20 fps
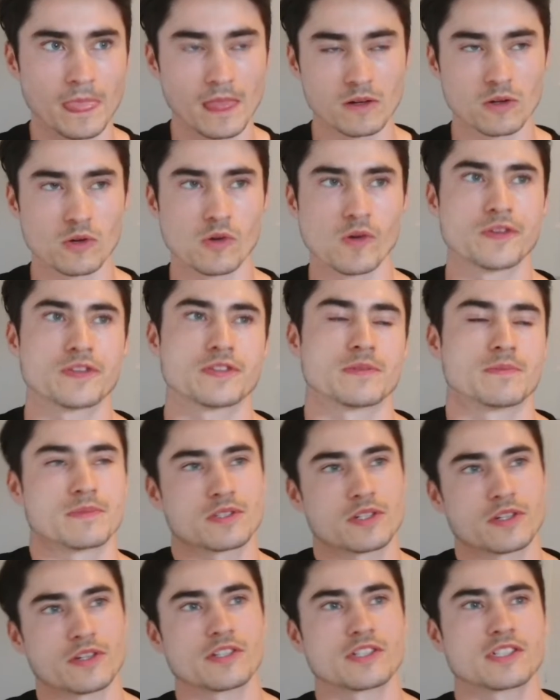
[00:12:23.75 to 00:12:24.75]
Awesome.
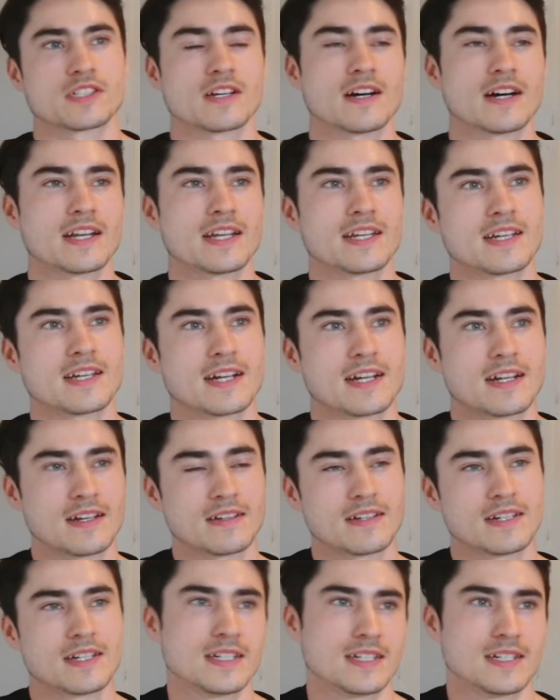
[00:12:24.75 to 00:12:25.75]
So you started kind
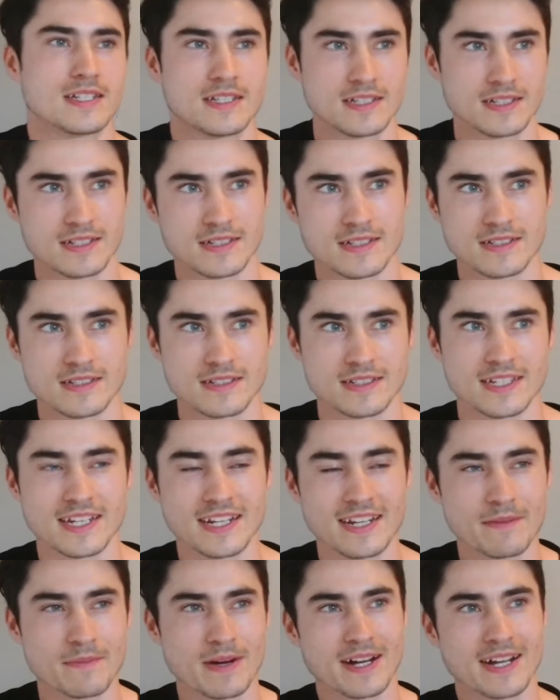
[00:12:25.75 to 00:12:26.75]
of
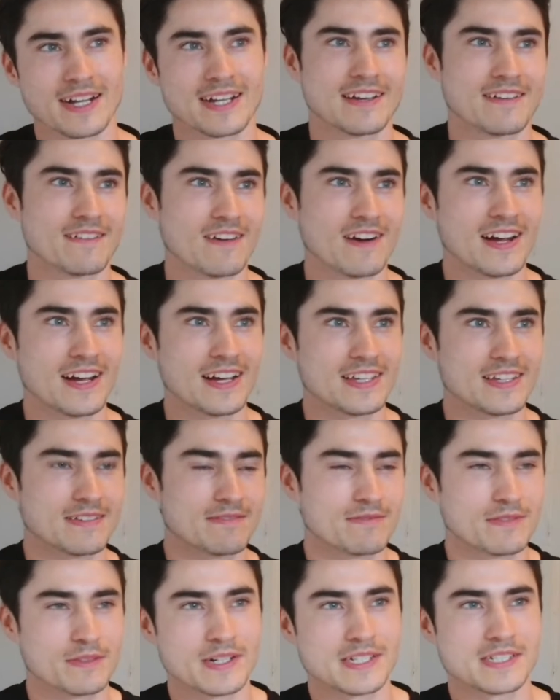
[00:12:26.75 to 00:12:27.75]
getting your marketing right,
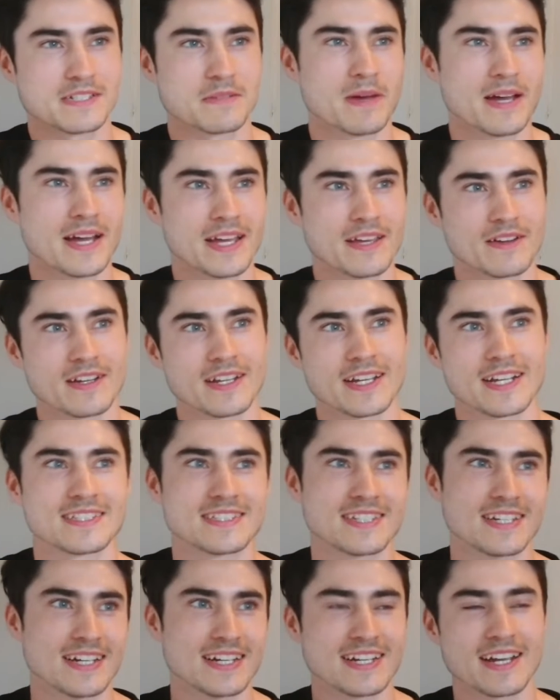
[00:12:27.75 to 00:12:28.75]
your resume, your
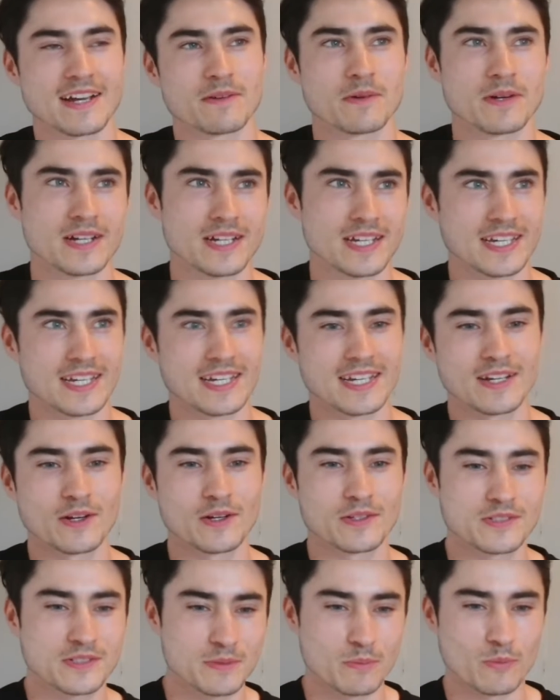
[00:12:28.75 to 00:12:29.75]
LinkedIn, networking,
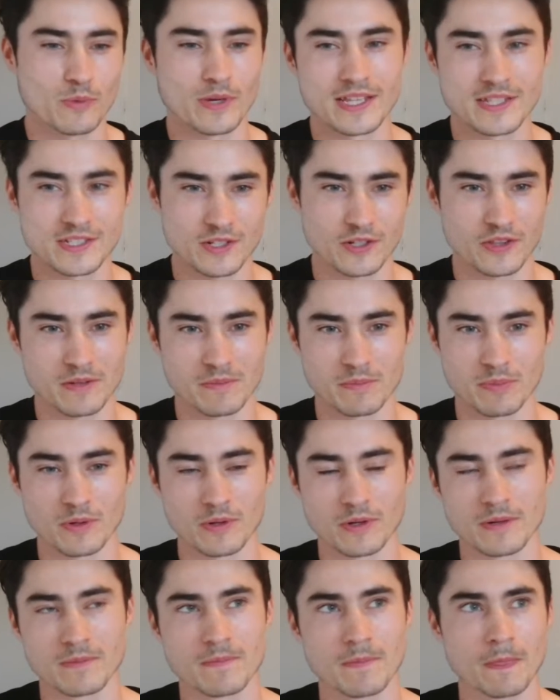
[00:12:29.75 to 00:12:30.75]
got some wins on the
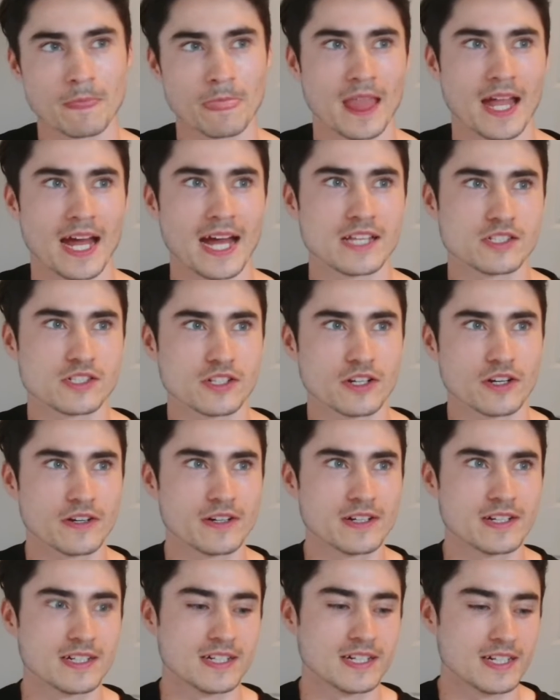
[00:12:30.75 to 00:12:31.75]
board. And
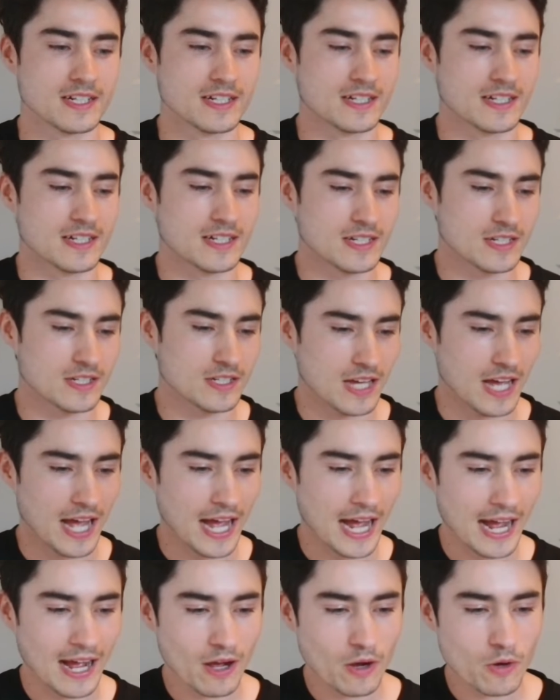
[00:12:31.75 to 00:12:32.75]
so
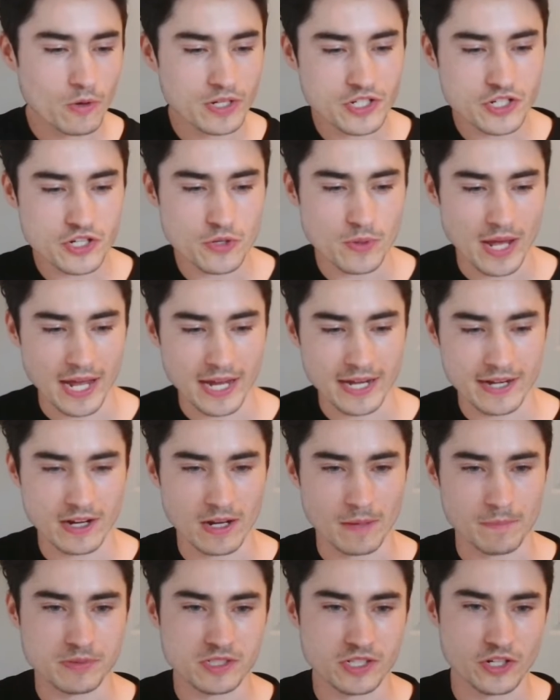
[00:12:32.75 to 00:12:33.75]
how did you end
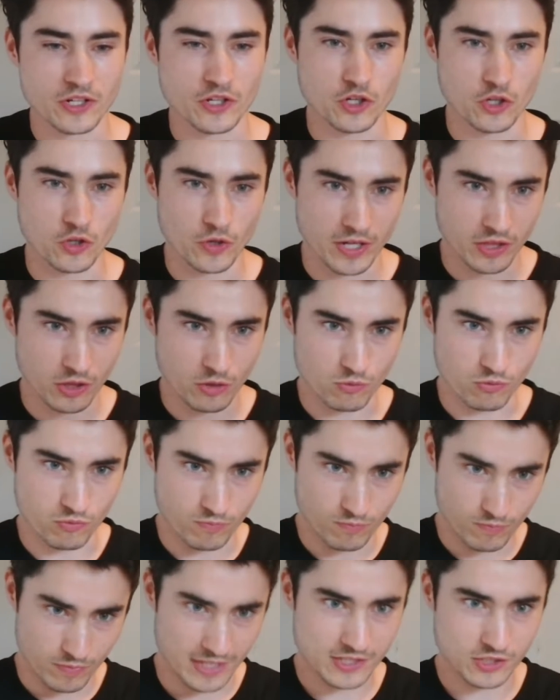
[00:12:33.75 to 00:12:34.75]
up securing
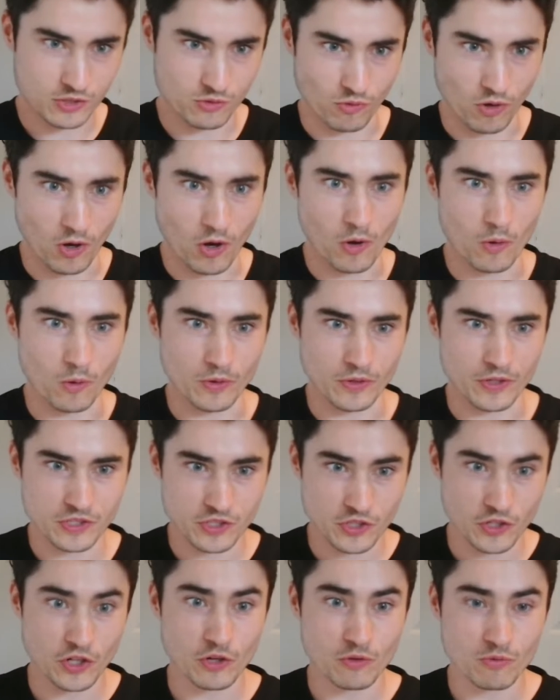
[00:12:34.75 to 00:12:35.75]
this role?
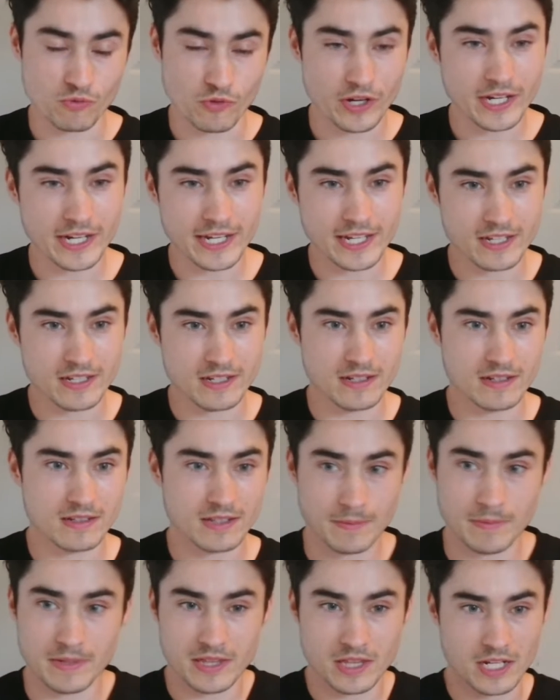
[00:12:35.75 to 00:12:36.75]
Because you got a really,
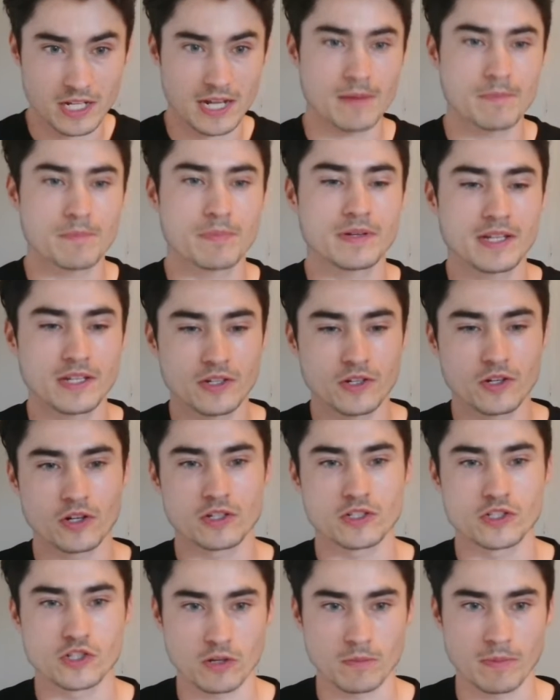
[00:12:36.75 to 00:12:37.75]
the company you got
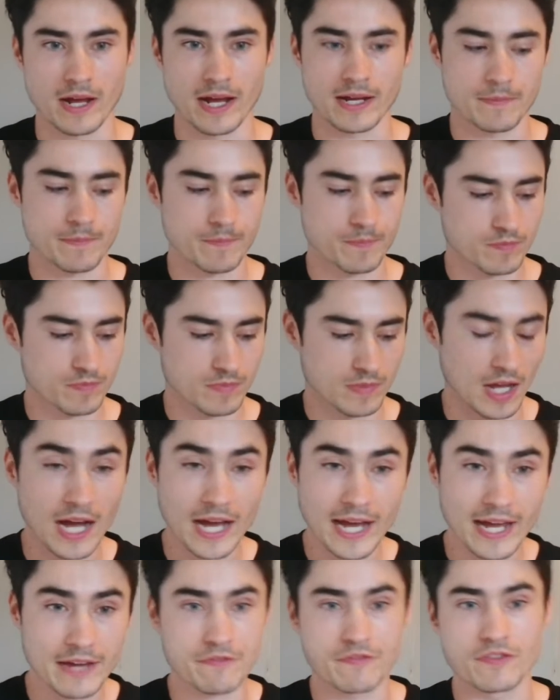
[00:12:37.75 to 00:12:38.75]
a job at,
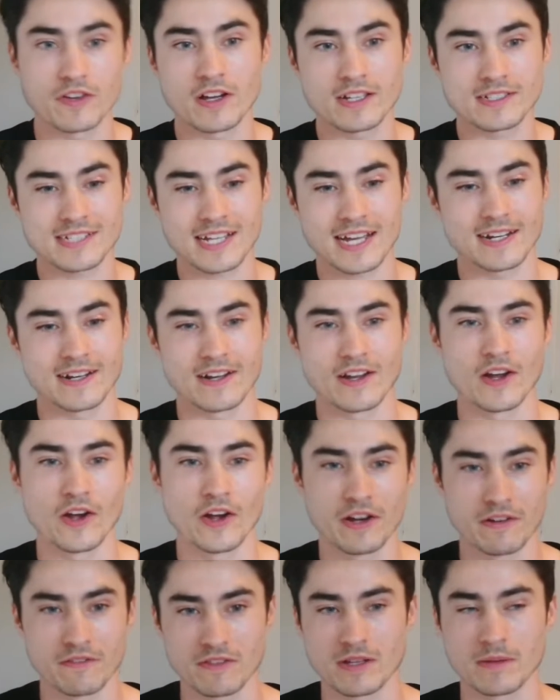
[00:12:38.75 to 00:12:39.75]
I at first hadn't
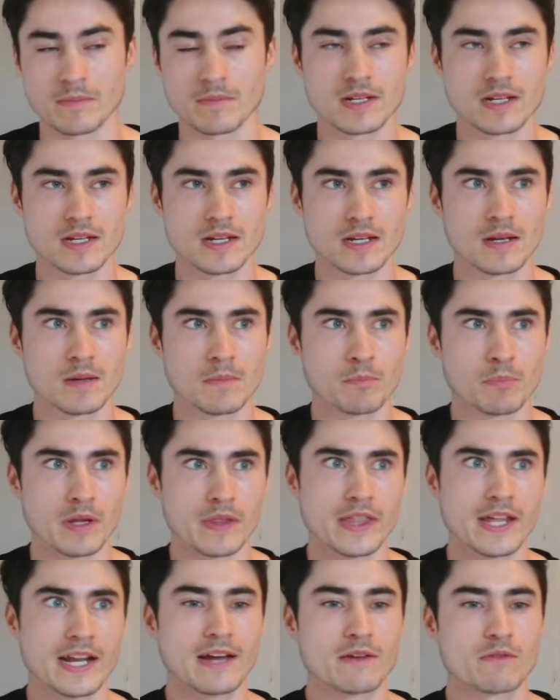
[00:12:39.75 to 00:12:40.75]
heard of them, but
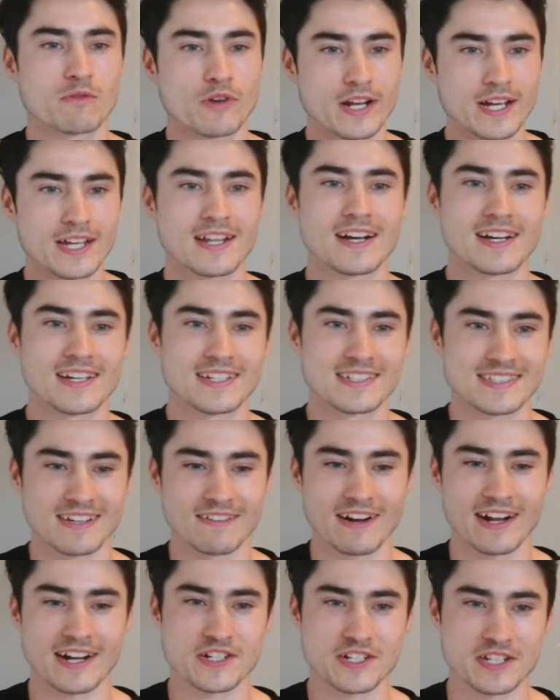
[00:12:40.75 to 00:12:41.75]
then I realized
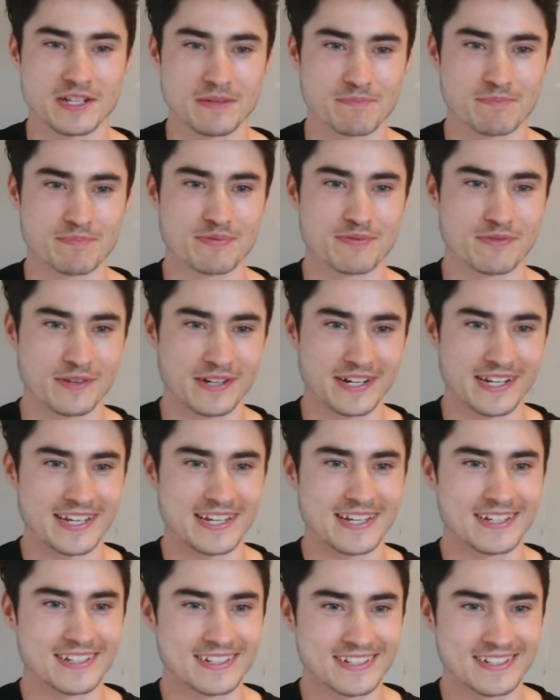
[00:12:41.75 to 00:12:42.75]
they're
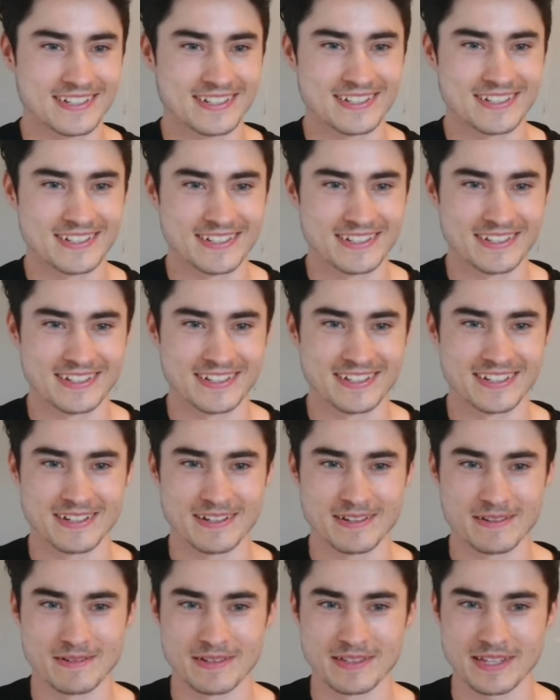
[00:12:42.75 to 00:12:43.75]
pretty
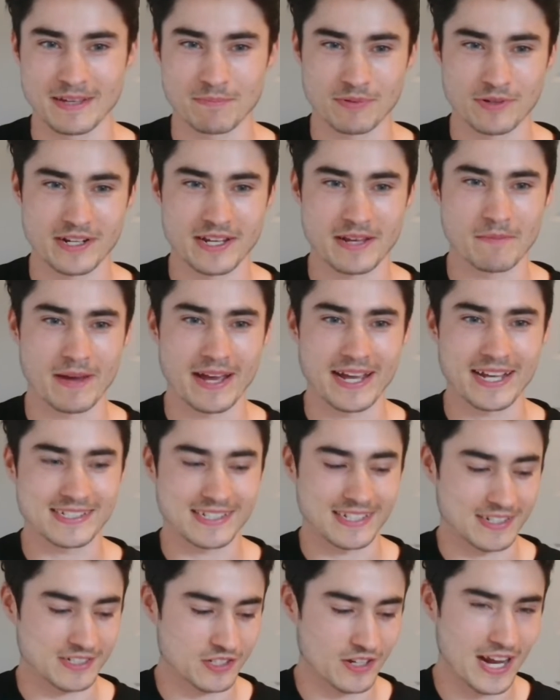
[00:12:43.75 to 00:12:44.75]

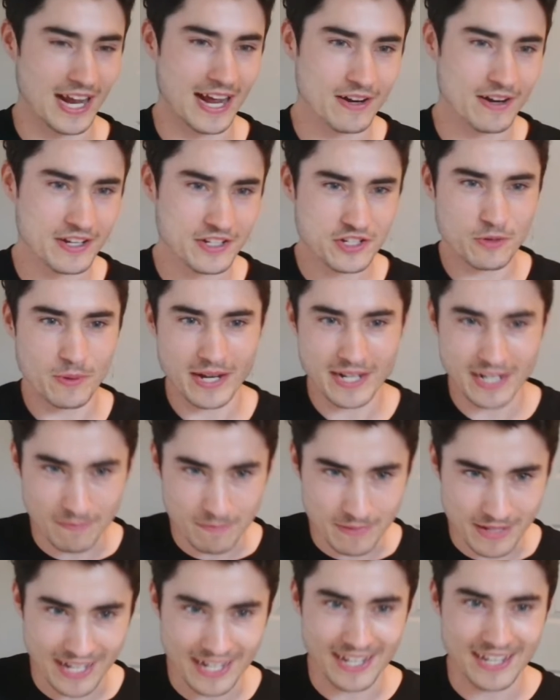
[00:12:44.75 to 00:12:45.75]
amazing. So how did you end
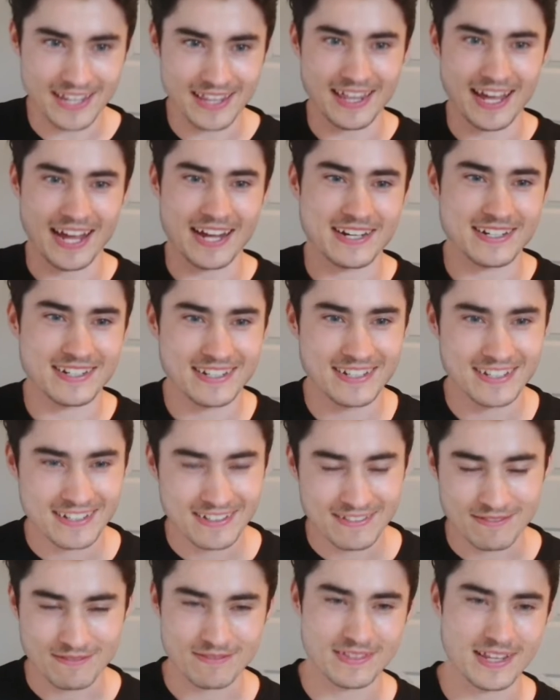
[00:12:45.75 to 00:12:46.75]
up getting that
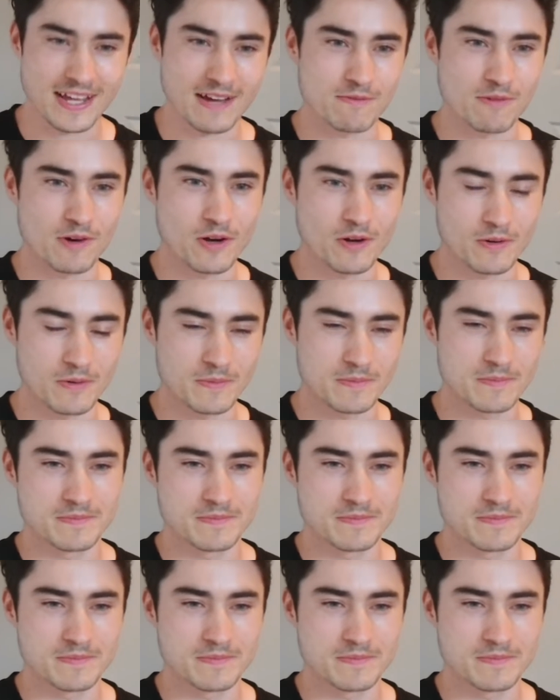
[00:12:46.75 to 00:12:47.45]
role?